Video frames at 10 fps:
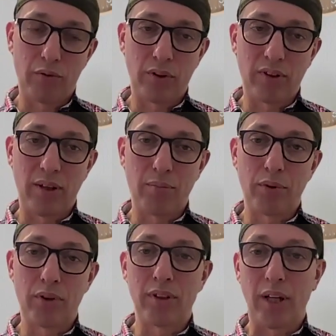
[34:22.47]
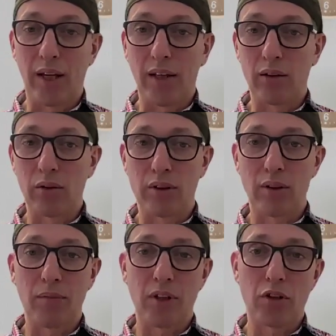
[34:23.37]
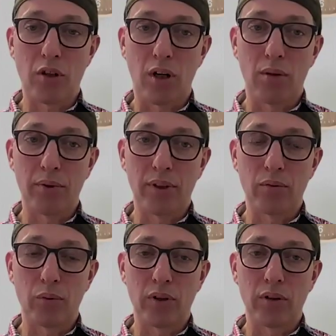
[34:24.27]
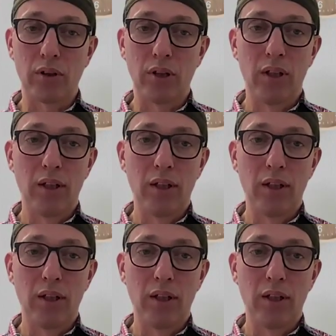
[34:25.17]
for example, a nail or something sharp, and will